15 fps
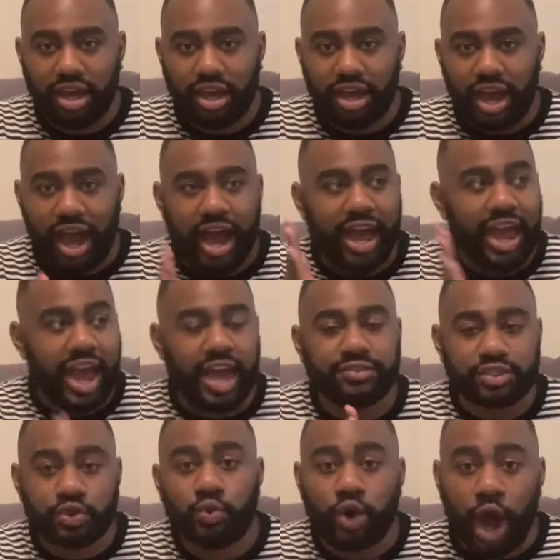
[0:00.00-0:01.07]
I have
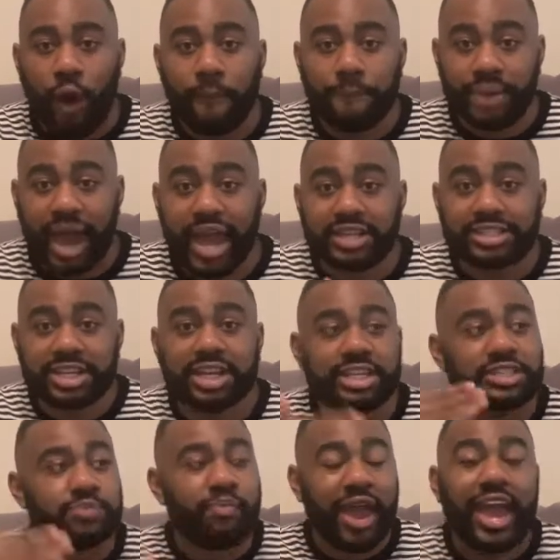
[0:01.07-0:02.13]
to go back to this
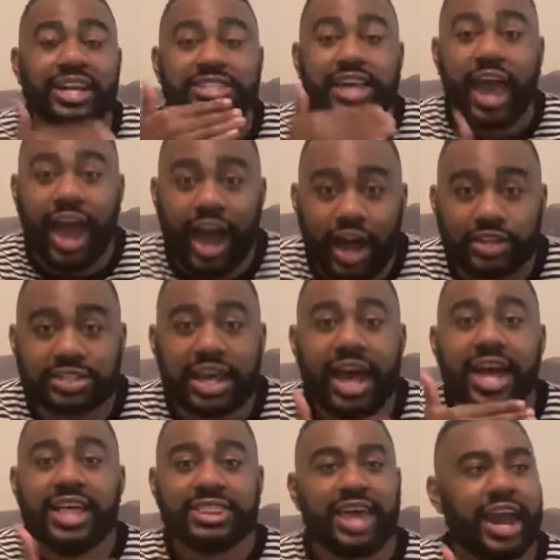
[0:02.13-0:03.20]
man's house
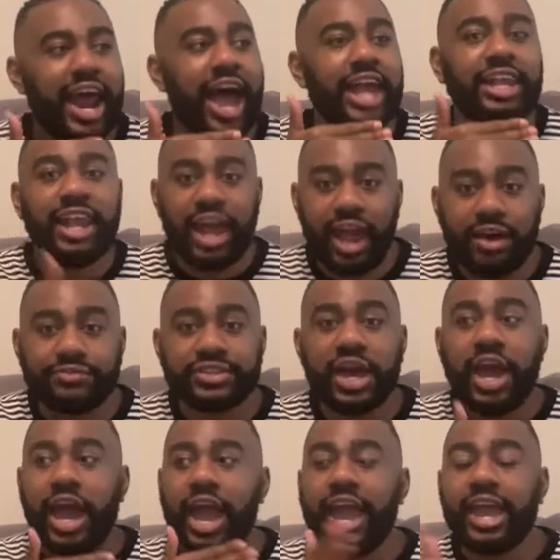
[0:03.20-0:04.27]
that I left
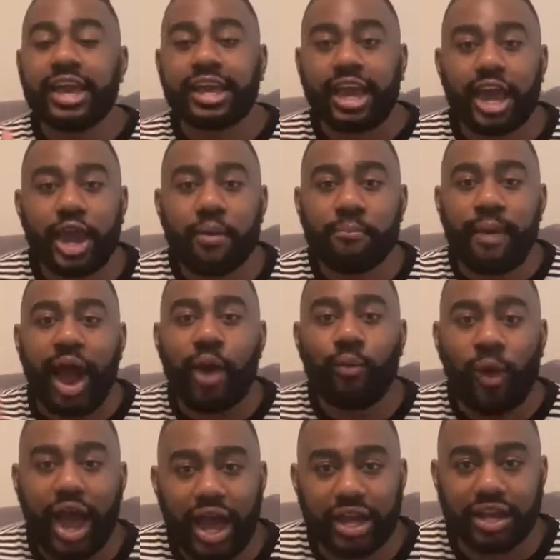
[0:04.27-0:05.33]
and get my
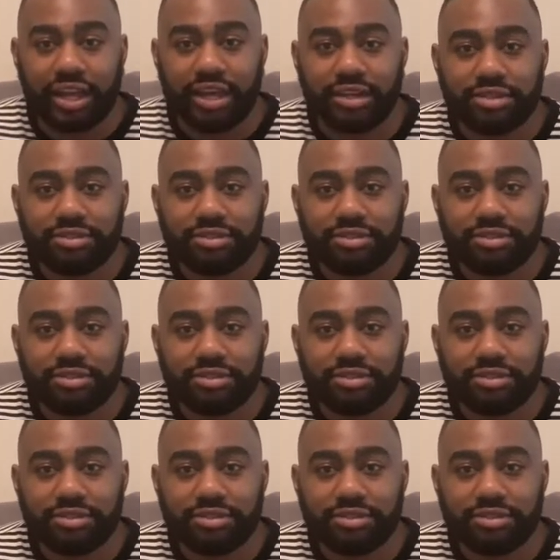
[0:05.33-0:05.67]
wallet.